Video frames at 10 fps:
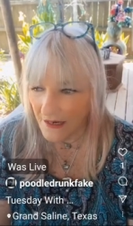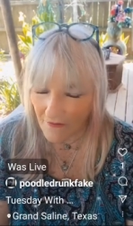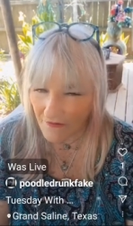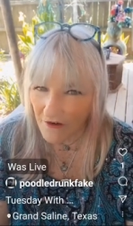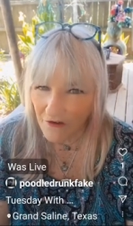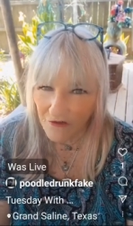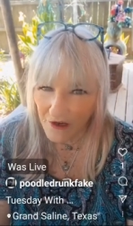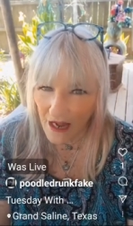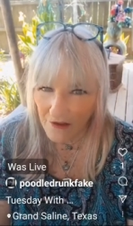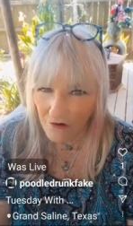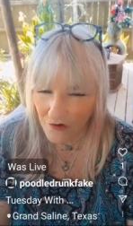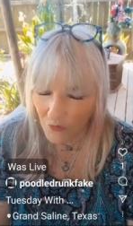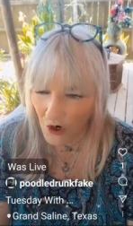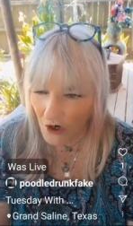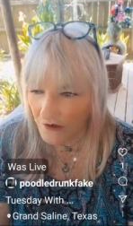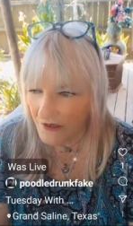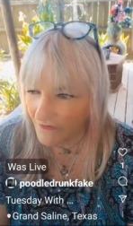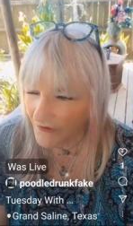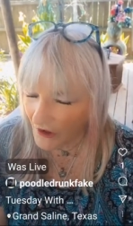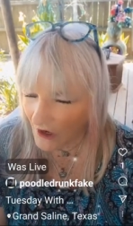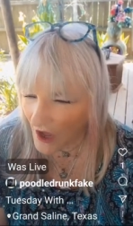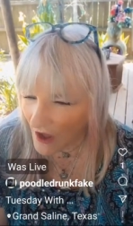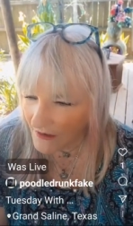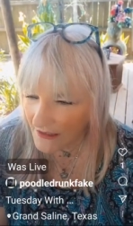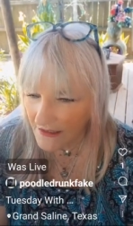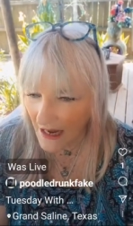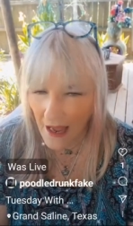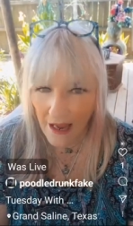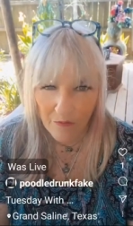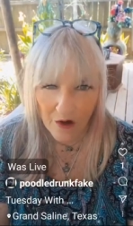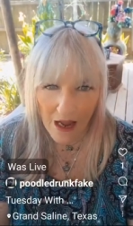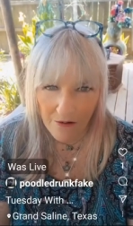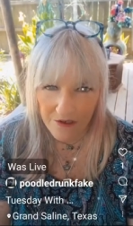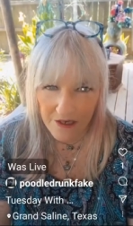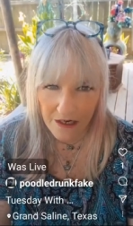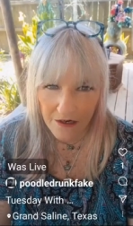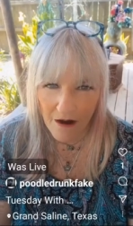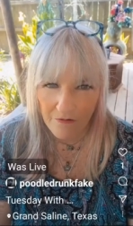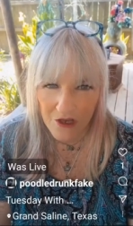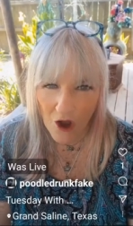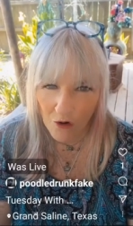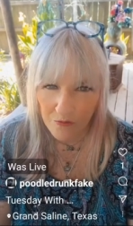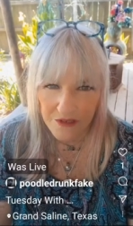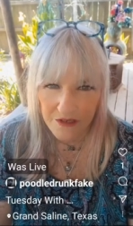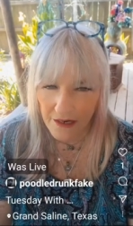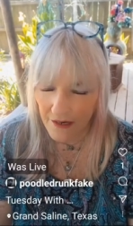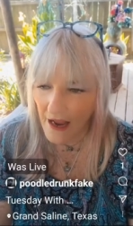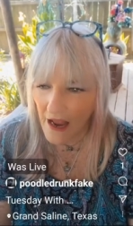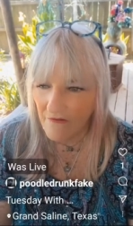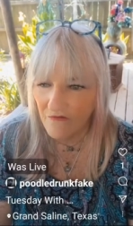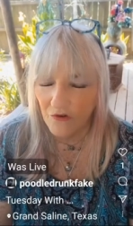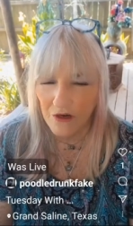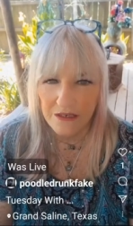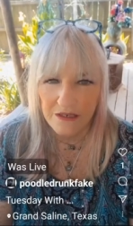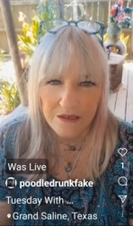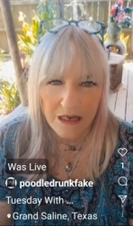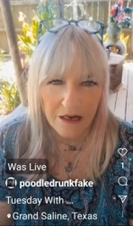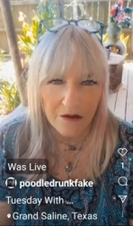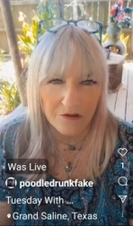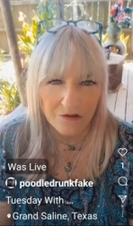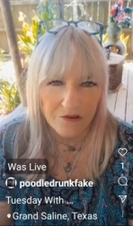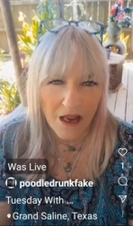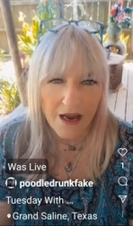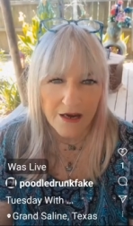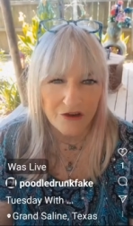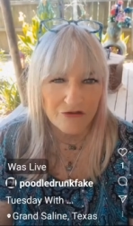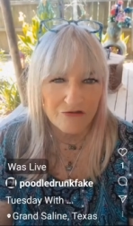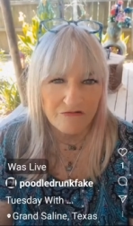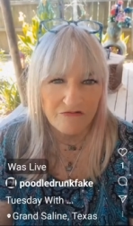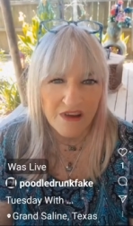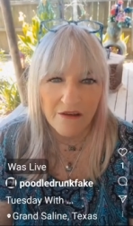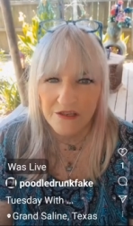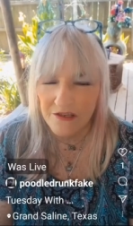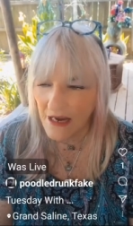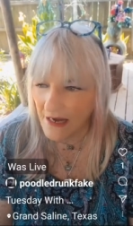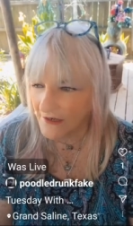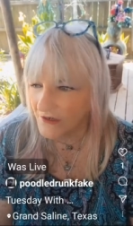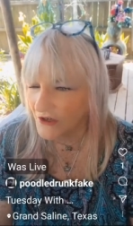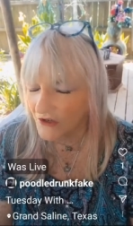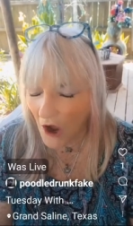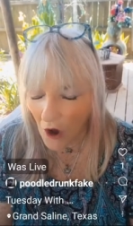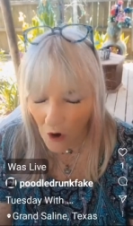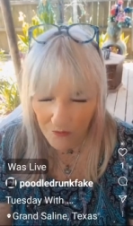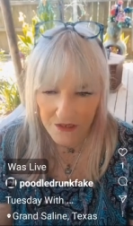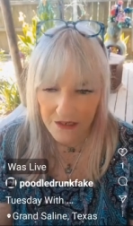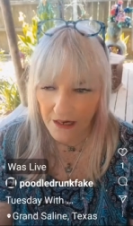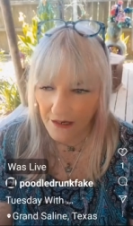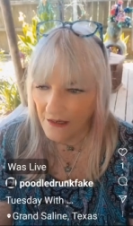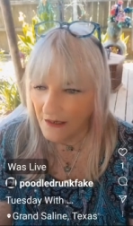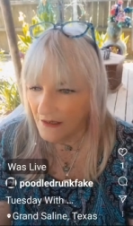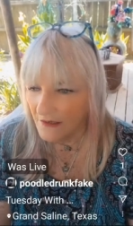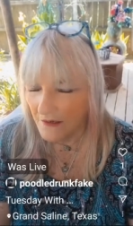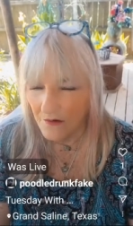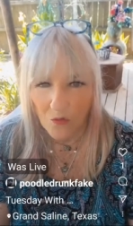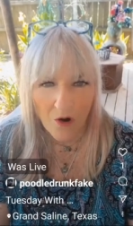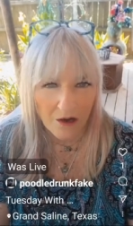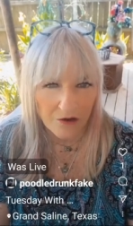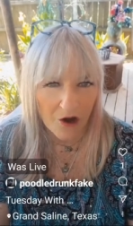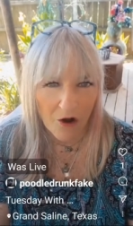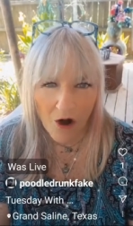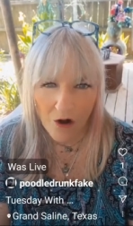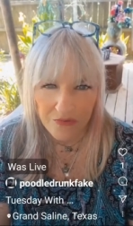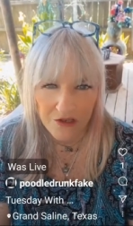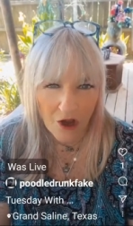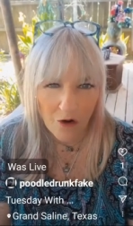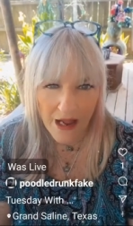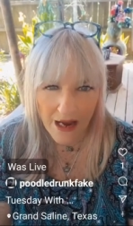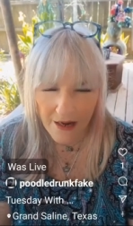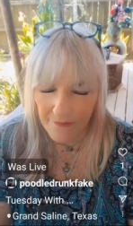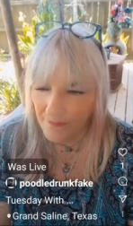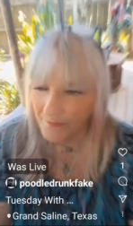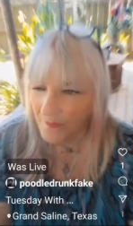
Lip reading: And I've never forgot those words. And for the longest time when I was here, I was homesick every single day, just devastated, just homesick, wanting to go home so bad.